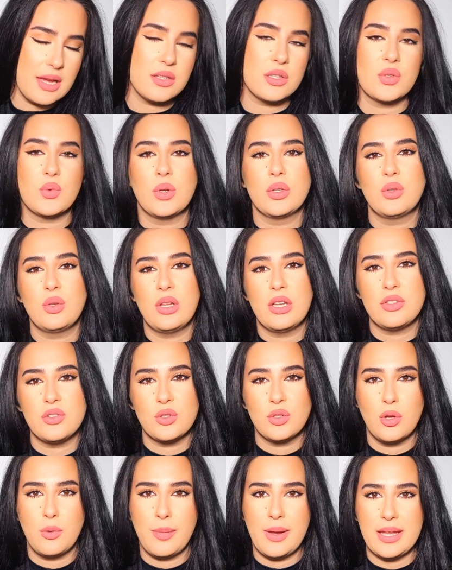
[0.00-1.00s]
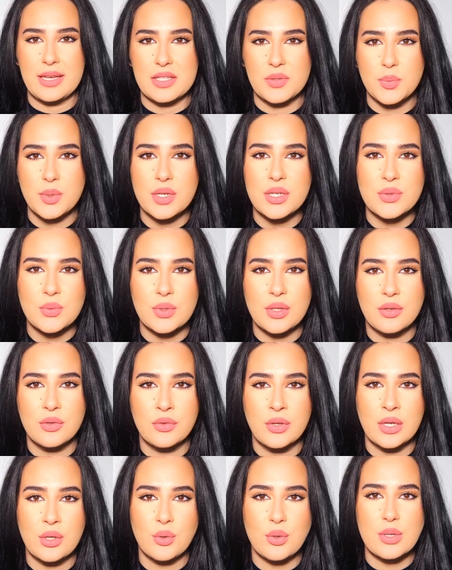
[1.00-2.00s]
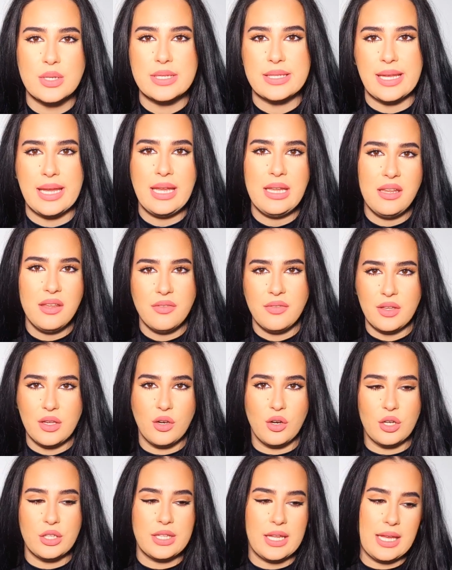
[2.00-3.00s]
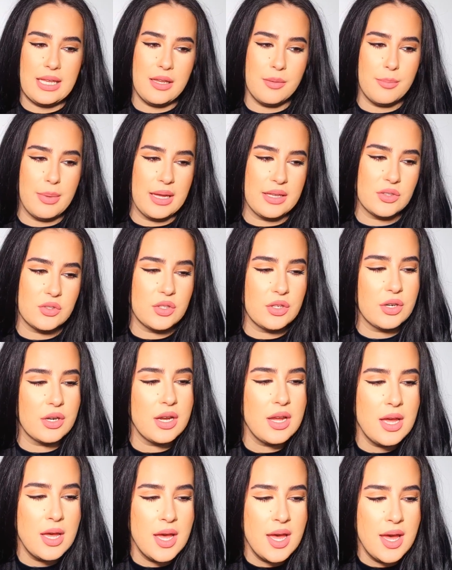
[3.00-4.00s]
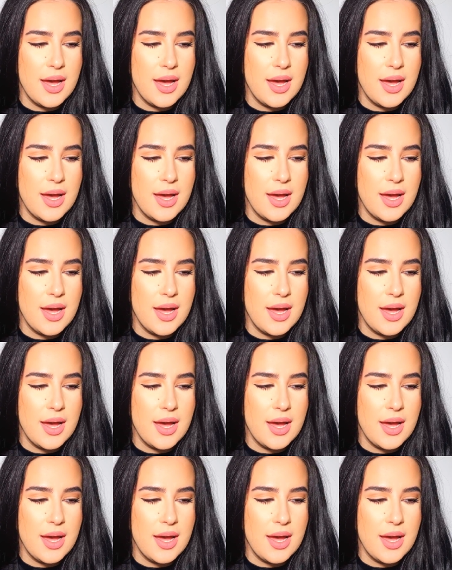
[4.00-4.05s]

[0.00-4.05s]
I just want to let you know my experience with the fragrance and if it got any better.